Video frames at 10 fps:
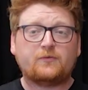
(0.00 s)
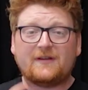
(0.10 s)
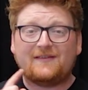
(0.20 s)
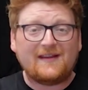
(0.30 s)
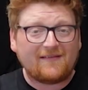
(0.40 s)
you
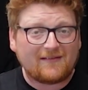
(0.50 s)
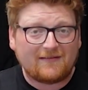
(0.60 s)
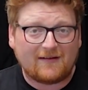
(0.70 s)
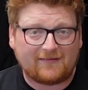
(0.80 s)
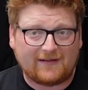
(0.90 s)
with
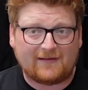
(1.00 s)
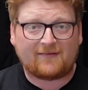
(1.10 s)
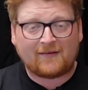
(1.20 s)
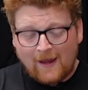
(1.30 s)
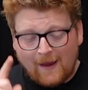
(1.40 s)
decent
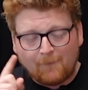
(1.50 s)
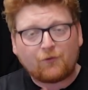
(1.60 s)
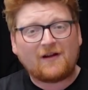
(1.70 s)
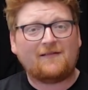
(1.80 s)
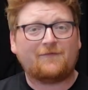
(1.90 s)
distance,
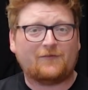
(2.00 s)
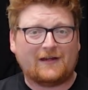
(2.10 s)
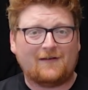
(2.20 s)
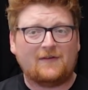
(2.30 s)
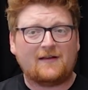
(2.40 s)
impressive
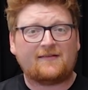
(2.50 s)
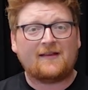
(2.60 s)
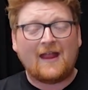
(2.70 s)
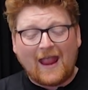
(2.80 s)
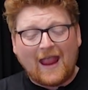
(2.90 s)
forgiveness,
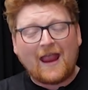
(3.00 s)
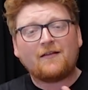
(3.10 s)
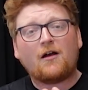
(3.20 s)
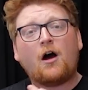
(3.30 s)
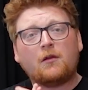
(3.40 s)

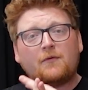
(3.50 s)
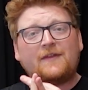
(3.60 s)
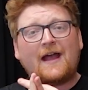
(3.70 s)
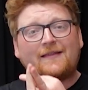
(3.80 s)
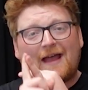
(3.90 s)
and all of
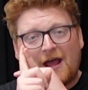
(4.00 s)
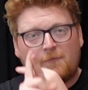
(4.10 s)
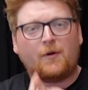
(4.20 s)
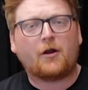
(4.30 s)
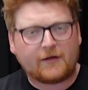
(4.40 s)
that at
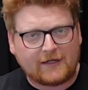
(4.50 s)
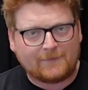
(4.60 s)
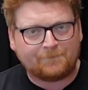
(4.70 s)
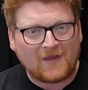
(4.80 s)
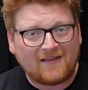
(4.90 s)
a bargain.
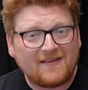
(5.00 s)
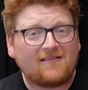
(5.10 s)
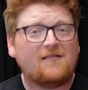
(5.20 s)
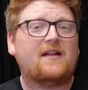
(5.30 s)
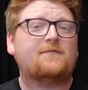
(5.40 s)

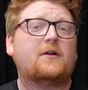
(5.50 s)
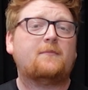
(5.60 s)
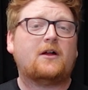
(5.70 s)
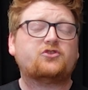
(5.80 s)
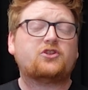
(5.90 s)
That's the best part
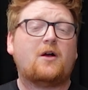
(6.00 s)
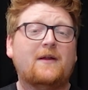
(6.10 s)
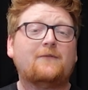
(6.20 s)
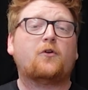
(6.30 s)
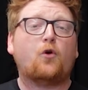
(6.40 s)
about
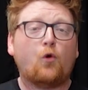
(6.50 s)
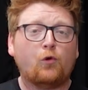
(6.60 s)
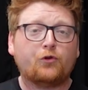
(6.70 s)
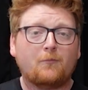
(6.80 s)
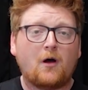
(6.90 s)
shopping for
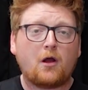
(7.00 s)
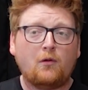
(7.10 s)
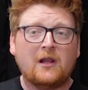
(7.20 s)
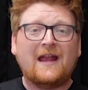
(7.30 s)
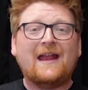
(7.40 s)
older
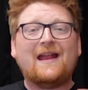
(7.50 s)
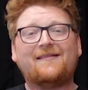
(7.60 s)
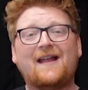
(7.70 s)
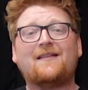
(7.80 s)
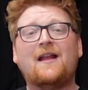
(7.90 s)
models, is
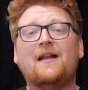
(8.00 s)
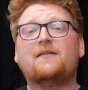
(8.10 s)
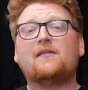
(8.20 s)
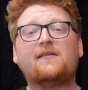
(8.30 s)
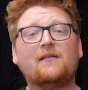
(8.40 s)
that
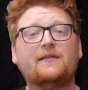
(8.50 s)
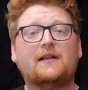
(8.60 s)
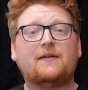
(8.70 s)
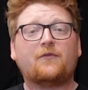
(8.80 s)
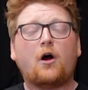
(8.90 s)
they'll still
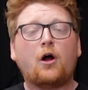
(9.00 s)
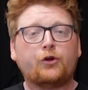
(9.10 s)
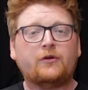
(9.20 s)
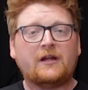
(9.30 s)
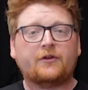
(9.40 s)
deliver all
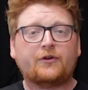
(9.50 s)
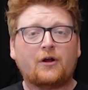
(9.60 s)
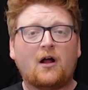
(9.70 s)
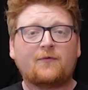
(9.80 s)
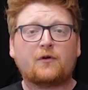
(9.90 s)
you need on the
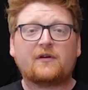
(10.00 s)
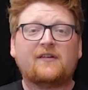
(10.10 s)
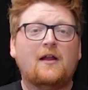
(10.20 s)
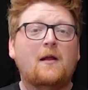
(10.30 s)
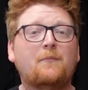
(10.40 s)
golf
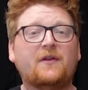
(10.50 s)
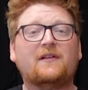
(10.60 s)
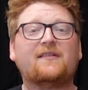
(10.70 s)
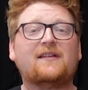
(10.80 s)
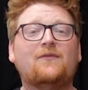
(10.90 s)
course, but
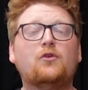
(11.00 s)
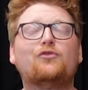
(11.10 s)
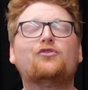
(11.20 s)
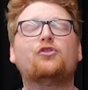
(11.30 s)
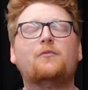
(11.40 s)
they'll save you
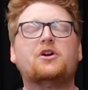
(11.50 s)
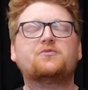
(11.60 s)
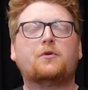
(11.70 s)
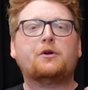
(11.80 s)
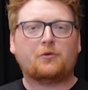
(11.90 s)
so
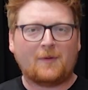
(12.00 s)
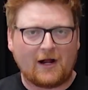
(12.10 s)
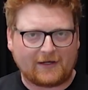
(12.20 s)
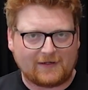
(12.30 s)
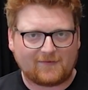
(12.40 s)
much more in your
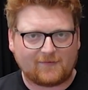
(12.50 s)
pockets.